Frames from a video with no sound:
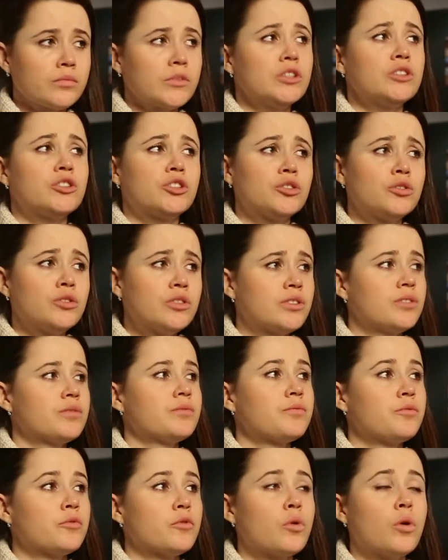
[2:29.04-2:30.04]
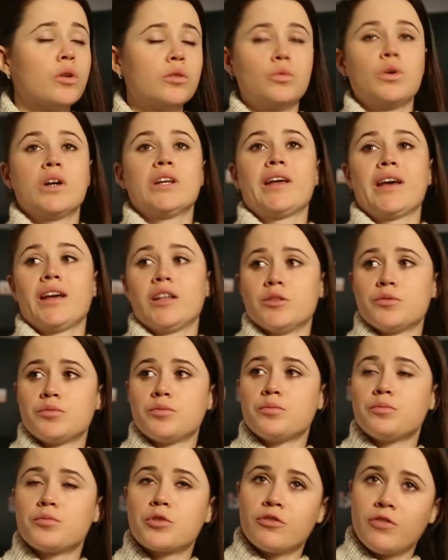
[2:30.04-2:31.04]
it should, on one hand,
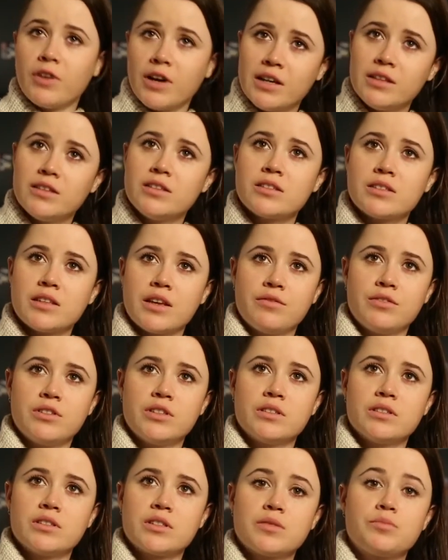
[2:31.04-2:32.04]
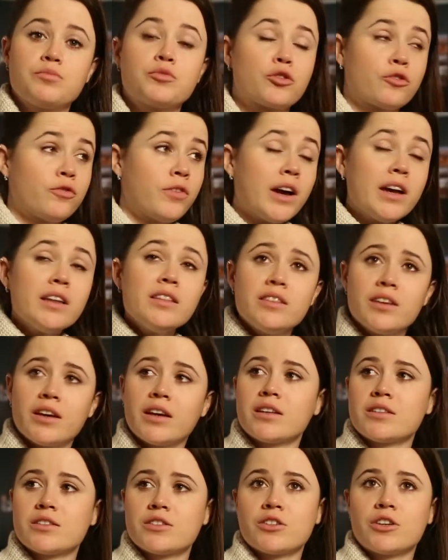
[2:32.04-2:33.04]
provide this evidence, provide the
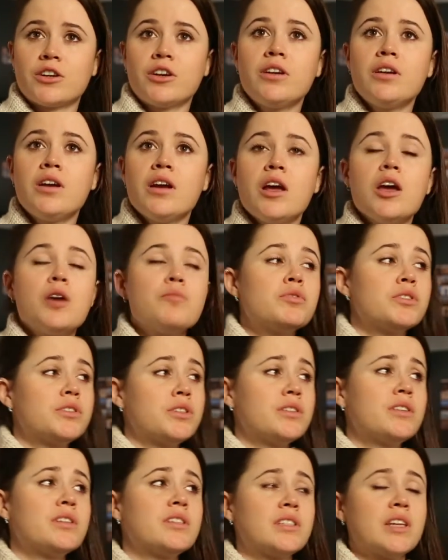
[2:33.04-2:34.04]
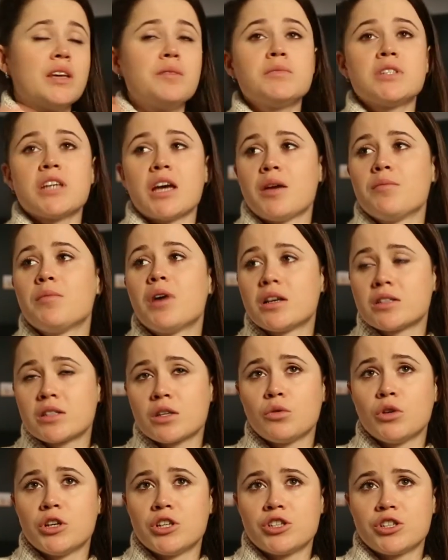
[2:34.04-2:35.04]
answer, but at the same time ask
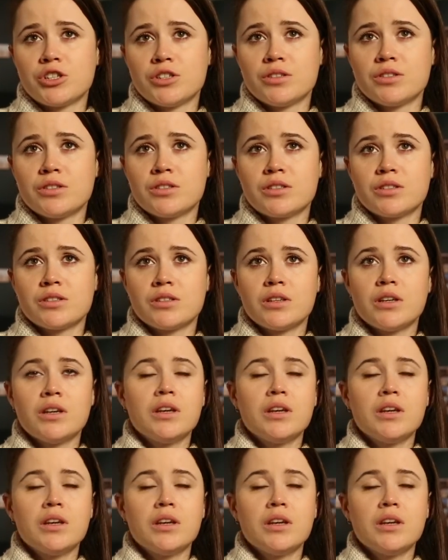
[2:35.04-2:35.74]
questions.